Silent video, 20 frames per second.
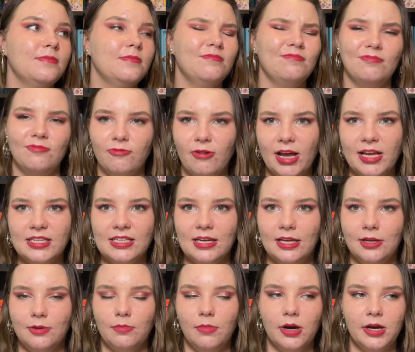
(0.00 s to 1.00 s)
read
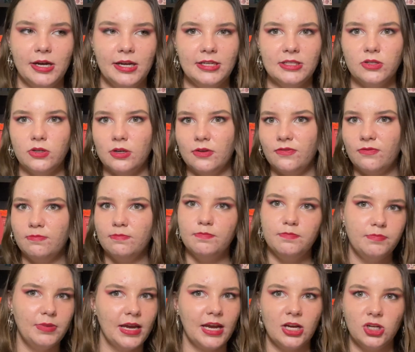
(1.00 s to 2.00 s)
in my sort of
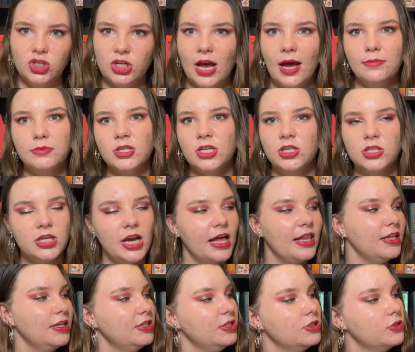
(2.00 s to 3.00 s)
pick a chapter
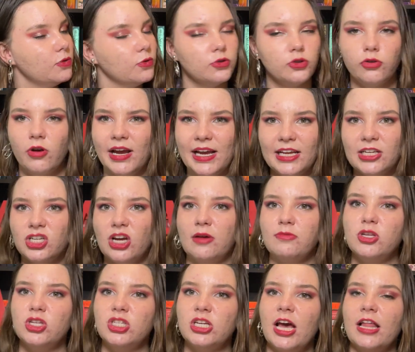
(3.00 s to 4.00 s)
challenge or trying a chapter
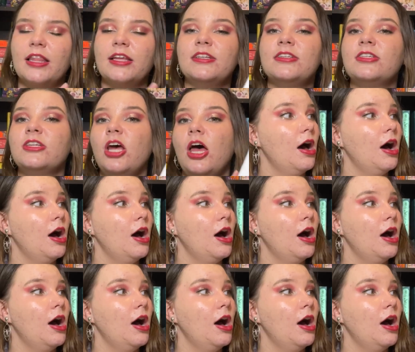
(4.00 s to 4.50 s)
challenge.